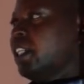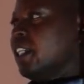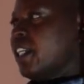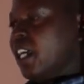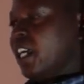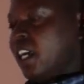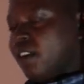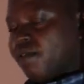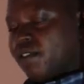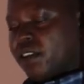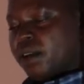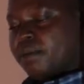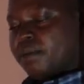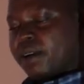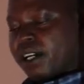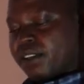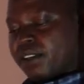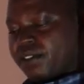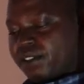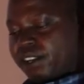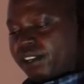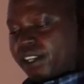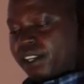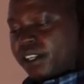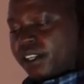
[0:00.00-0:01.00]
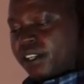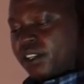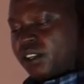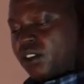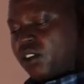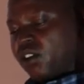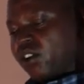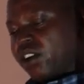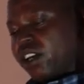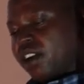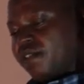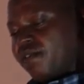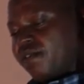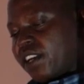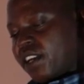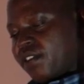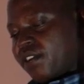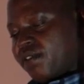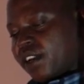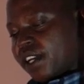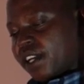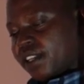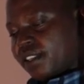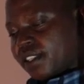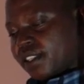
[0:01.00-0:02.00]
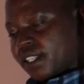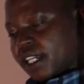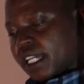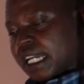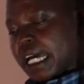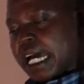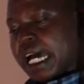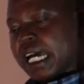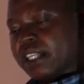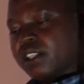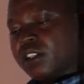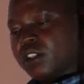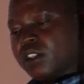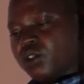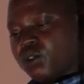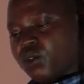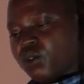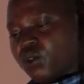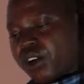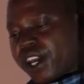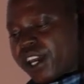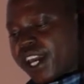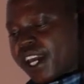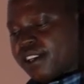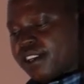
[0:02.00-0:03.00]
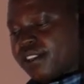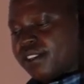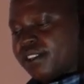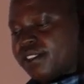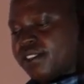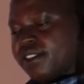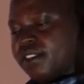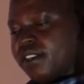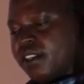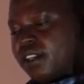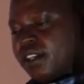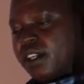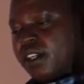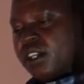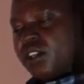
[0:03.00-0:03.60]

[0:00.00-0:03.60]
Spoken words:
Every battery or every dry cell has two ends.